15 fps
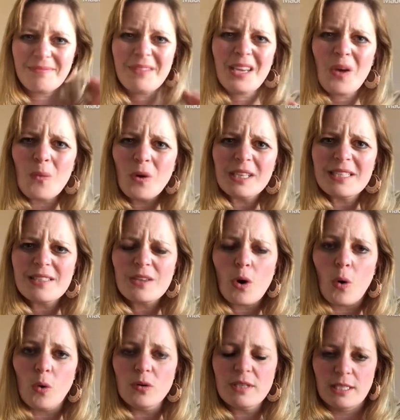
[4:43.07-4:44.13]
What is
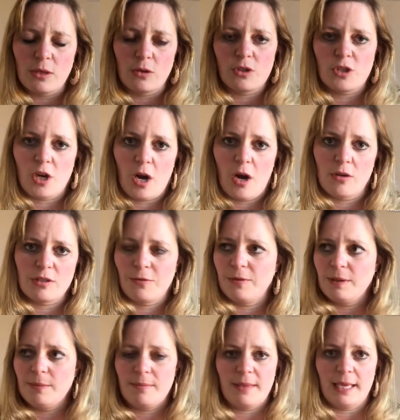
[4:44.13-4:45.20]
causing your child to
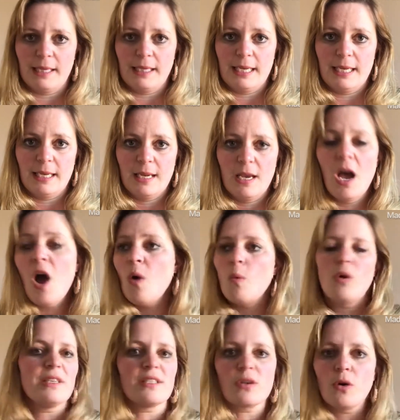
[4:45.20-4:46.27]
flip their lid? What
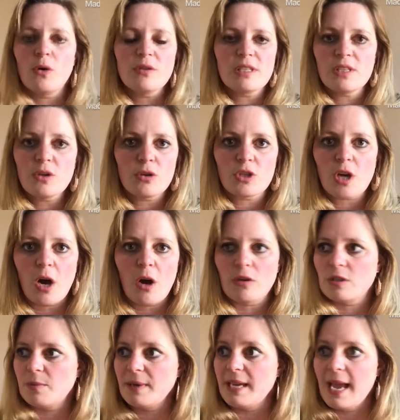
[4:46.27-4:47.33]
is causing your child to
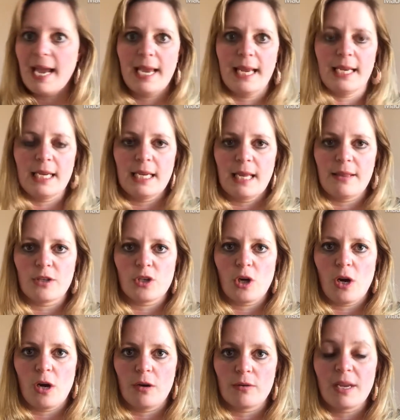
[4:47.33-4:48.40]
be hitting another
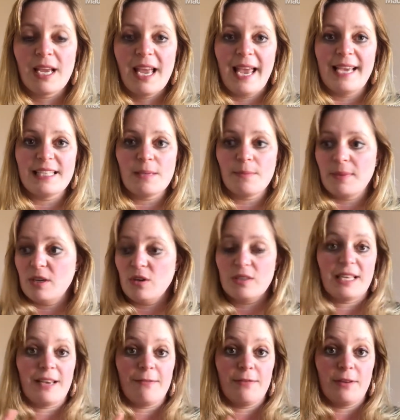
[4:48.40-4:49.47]
child? Is it because
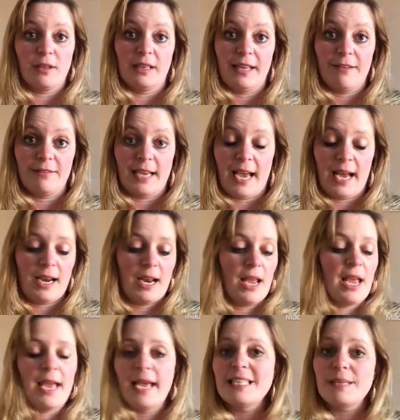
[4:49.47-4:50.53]
they feel left out?
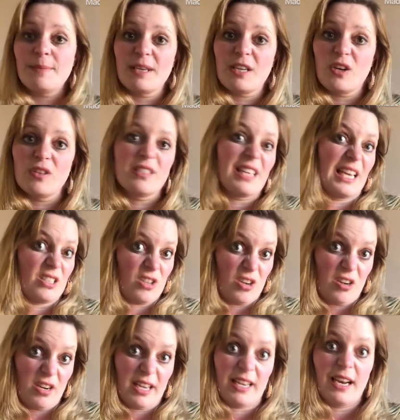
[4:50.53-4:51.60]
Is it because they're
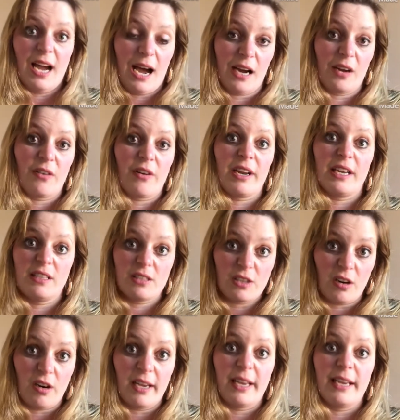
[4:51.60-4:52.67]
tired, hungry,
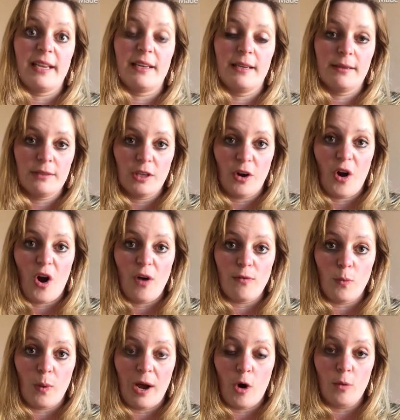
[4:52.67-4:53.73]
tired, you know,
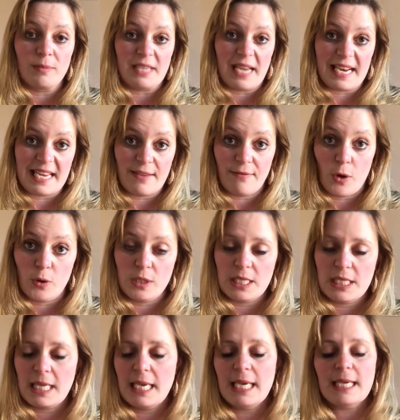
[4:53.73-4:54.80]
overwhelmed, any of those
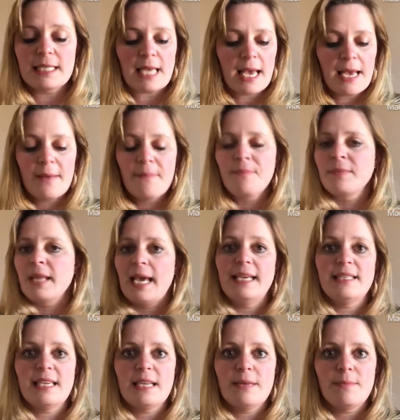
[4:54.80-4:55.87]
things?
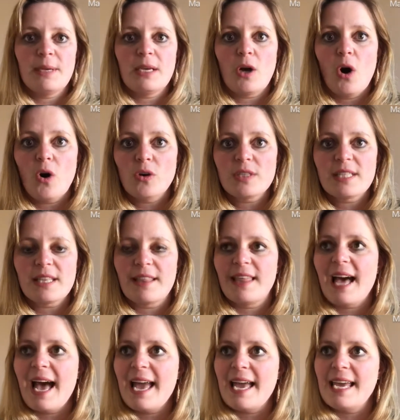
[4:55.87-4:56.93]
Is it because
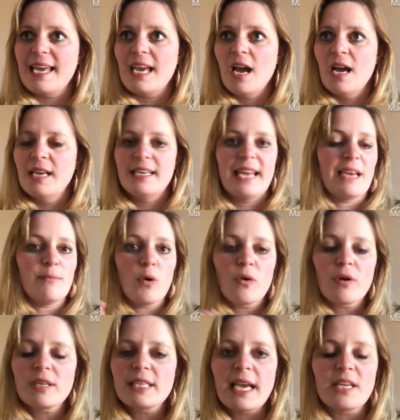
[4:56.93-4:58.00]
they need more
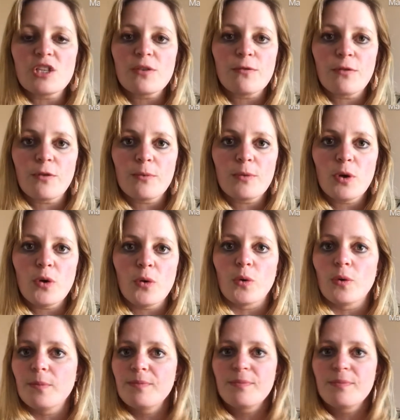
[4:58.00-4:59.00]
attention from you?